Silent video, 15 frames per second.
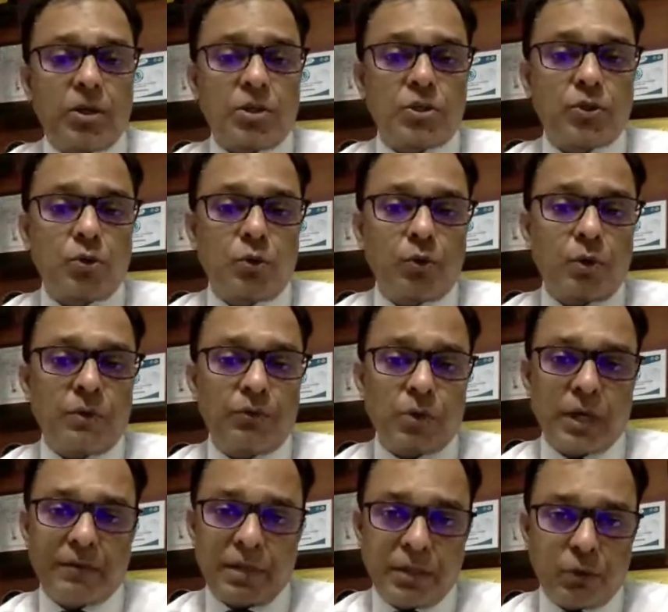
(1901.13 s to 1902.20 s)
So if you
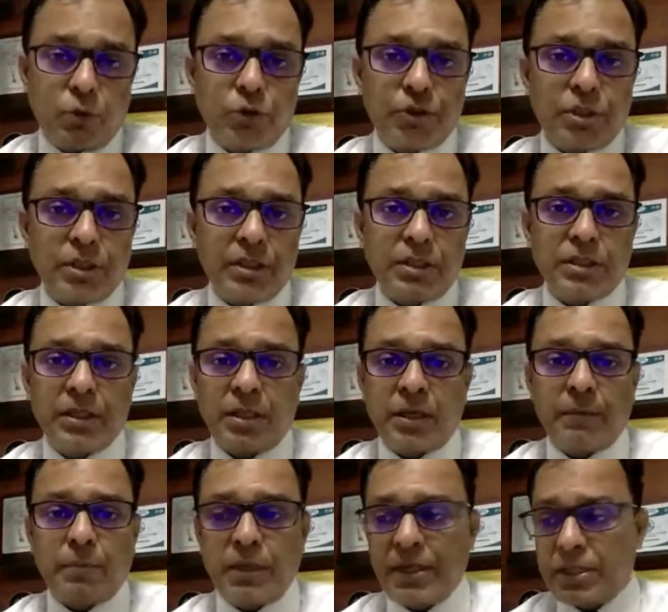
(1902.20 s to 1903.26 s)
have any questions,
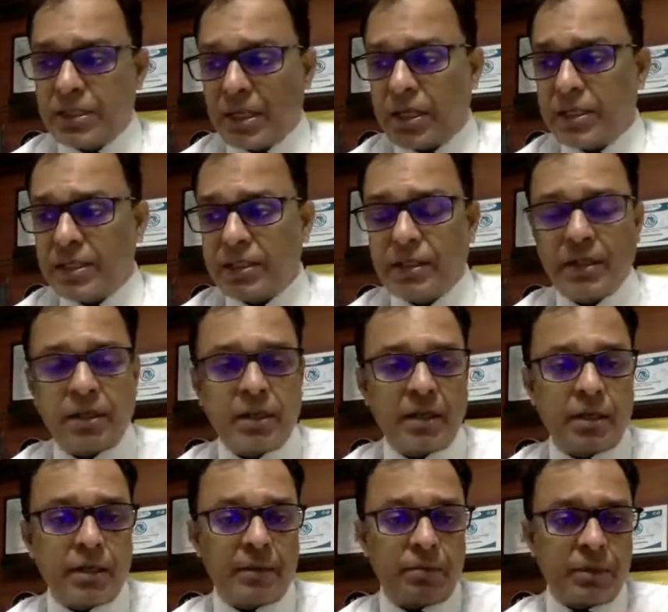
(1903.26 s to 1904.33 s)
please ask.
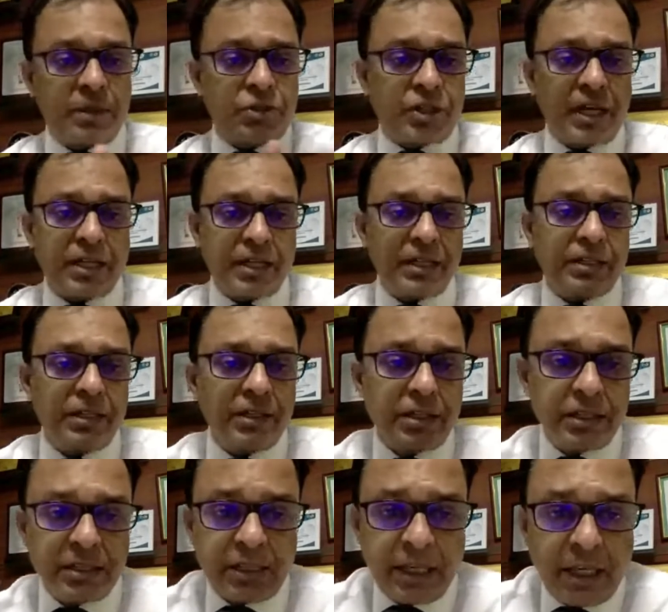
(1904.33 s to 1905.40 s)
The chat, I think,
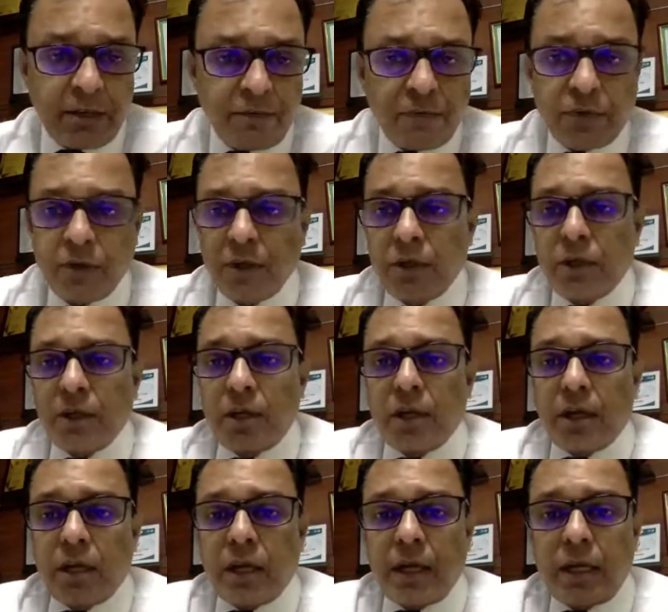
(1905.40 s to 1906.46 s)
is live,
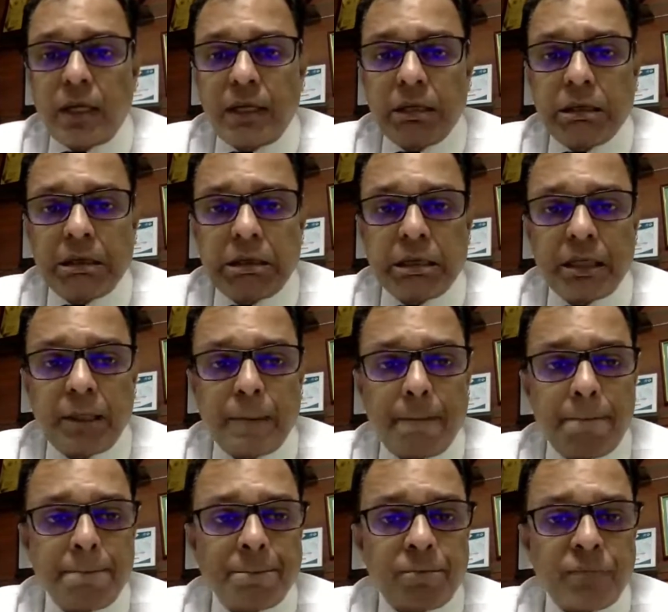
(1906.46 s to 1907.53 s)
and
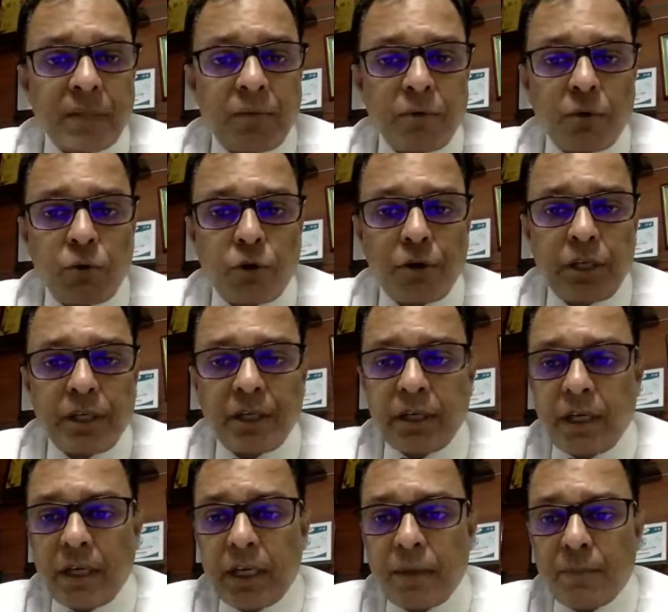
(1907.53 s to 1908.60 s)
our coordinator
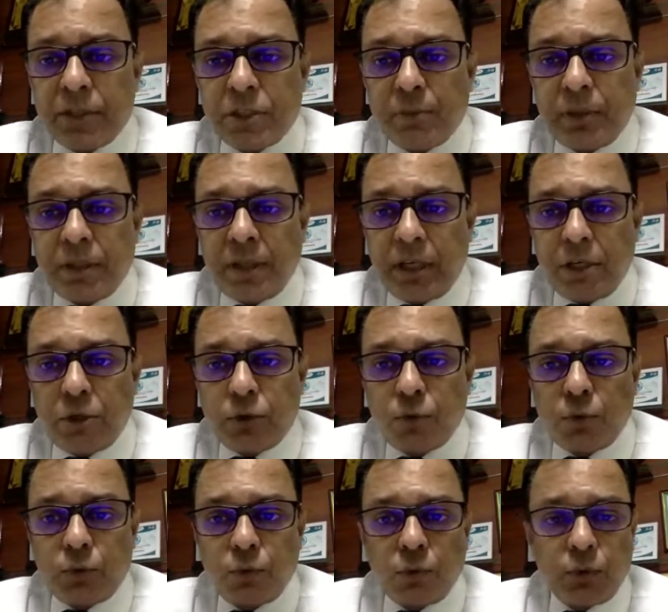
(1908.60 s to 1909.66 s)
Naina must be there
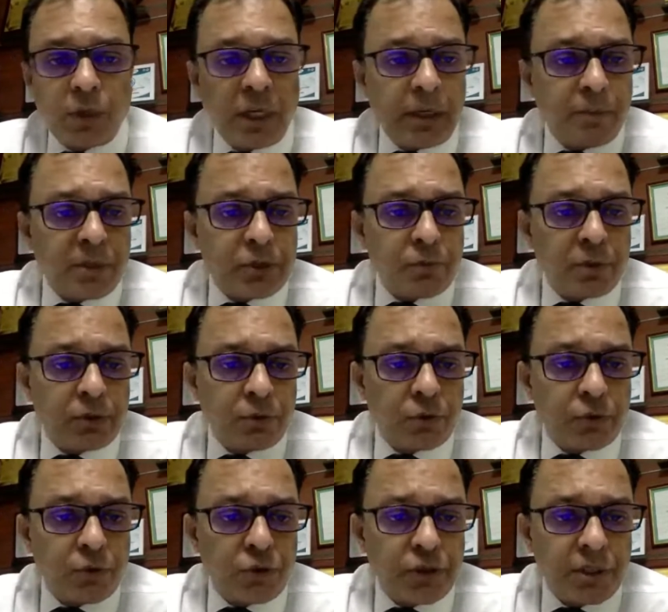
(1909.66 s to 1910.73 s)
to help us with
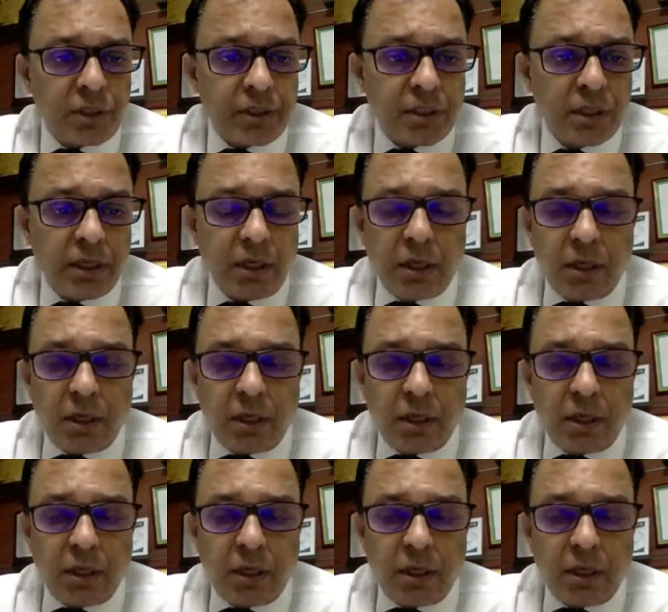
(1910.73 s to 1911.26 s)
those questions.